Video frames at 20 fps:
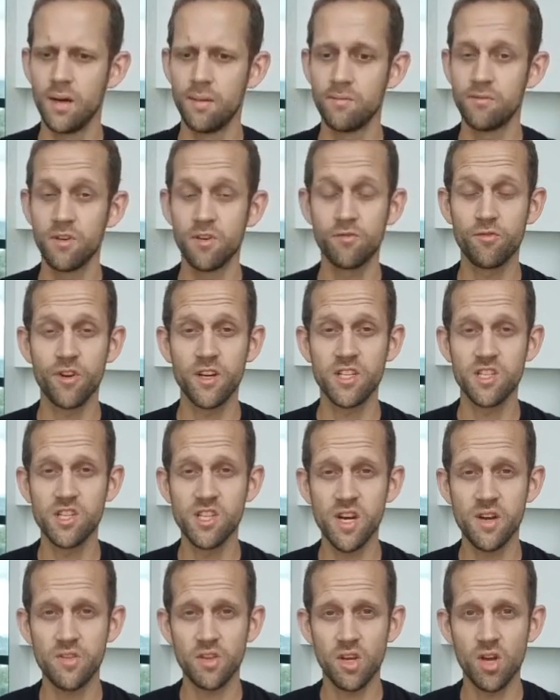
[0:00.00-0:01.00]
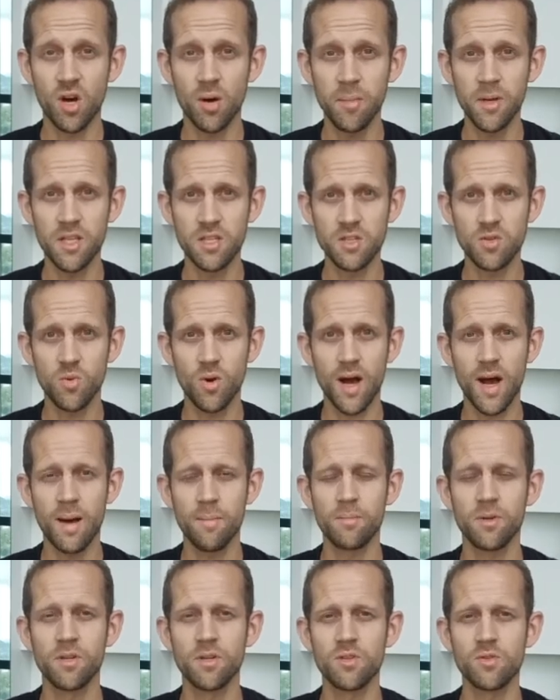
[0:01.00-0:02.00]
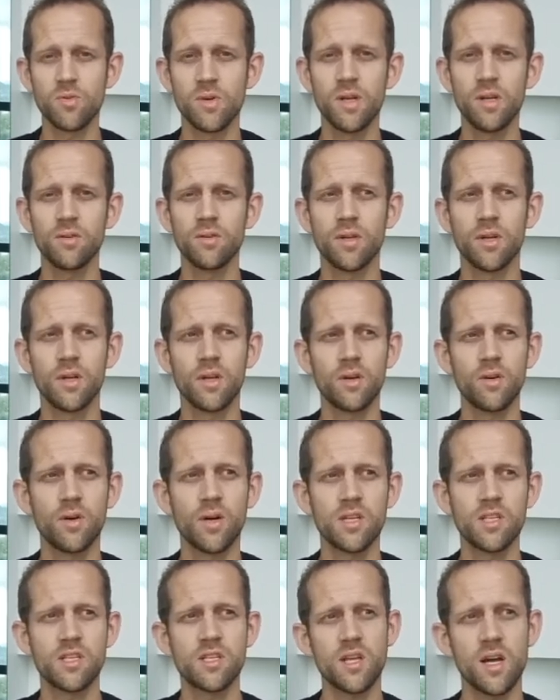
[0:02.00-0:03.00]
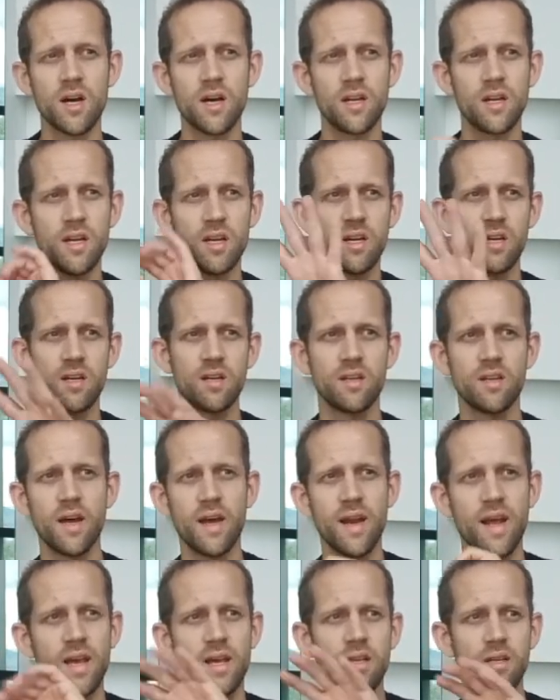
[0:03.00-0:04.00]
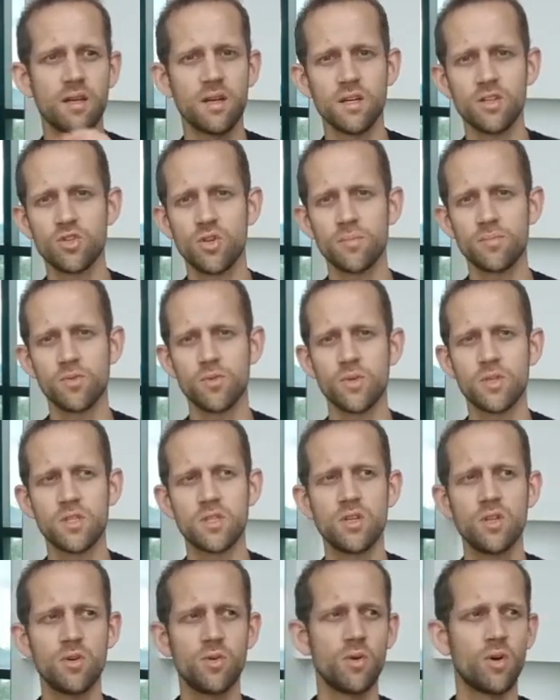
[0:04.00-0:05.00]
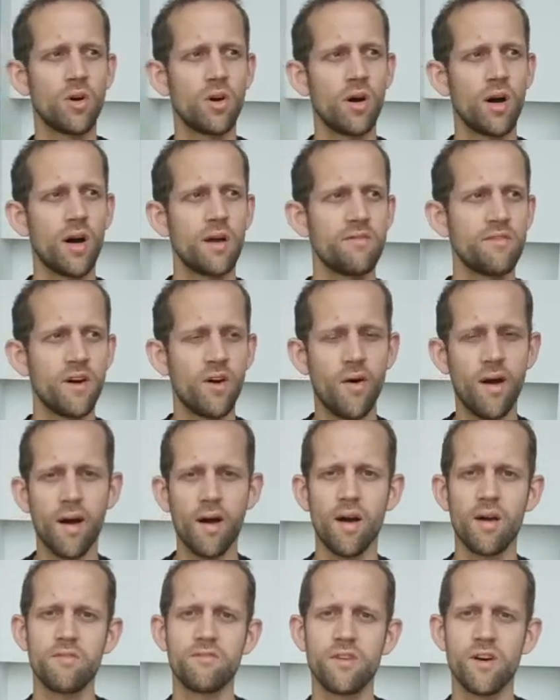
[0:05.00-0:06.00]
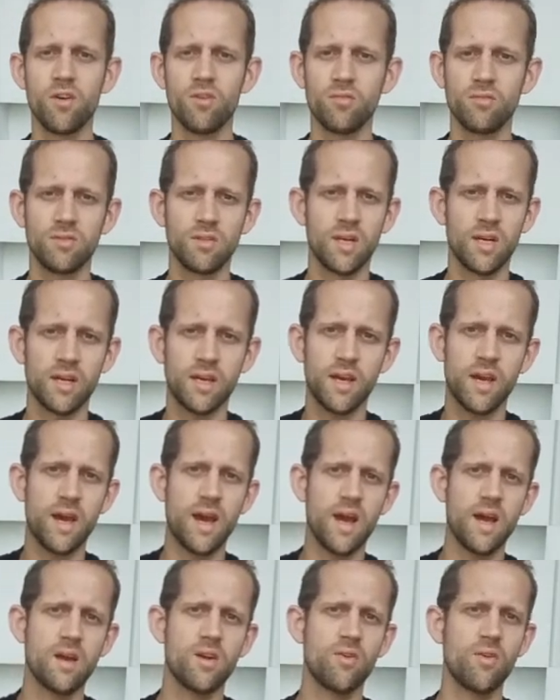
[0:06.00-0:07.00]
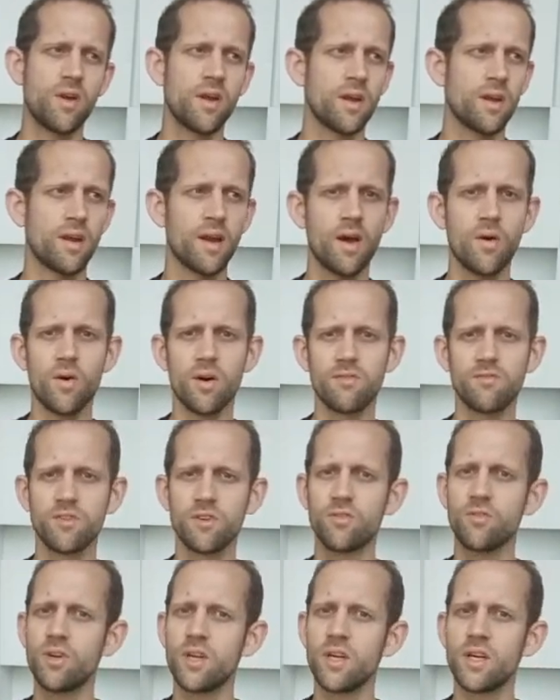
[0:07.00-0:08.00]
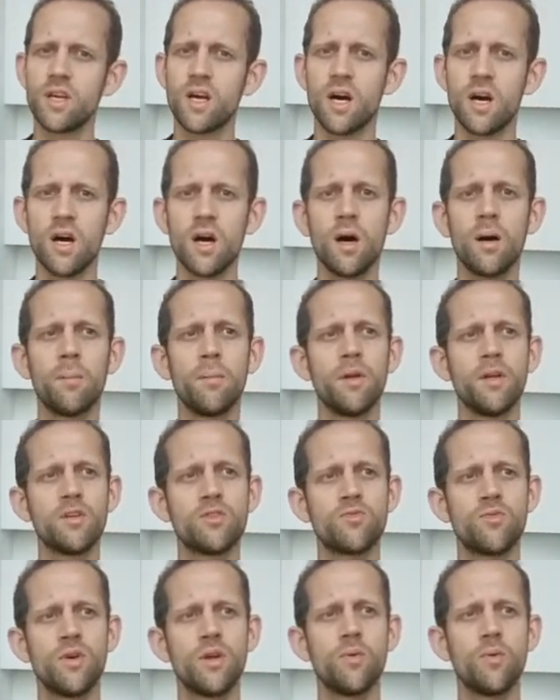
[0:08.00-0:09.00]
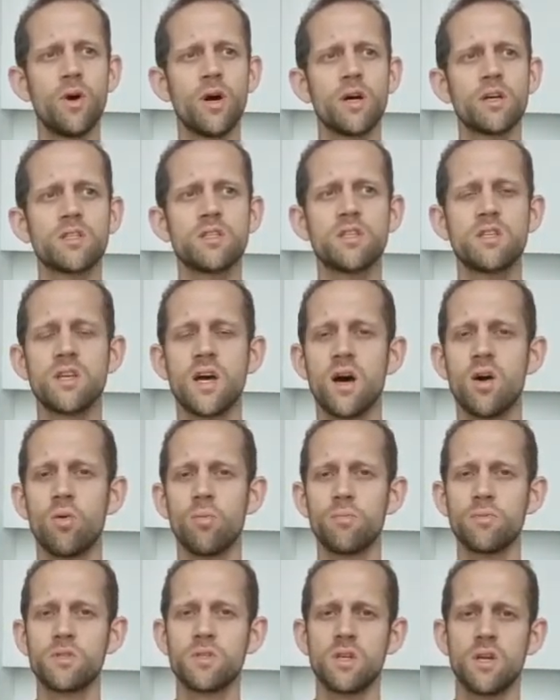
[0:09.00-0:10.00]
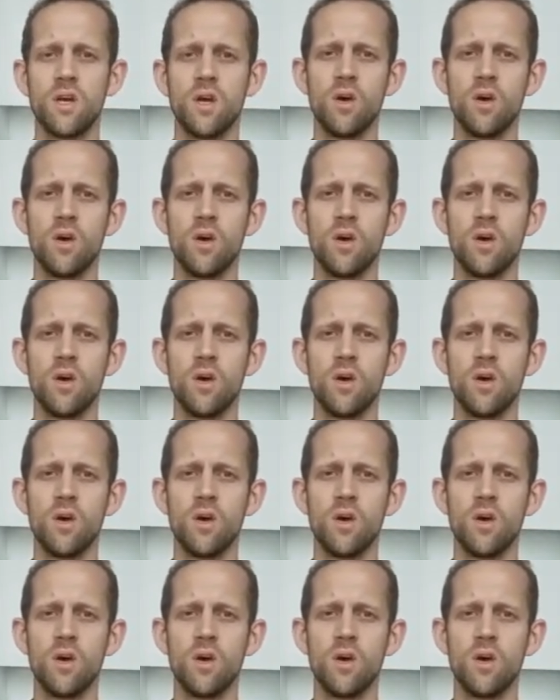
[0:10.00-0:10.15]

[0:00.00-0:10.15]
Feel free to share in the comments what happened as well. You know, I started at an 8 and I dropped to a 2, or I felt like angry and now I feel really calm, and this really works, this helps.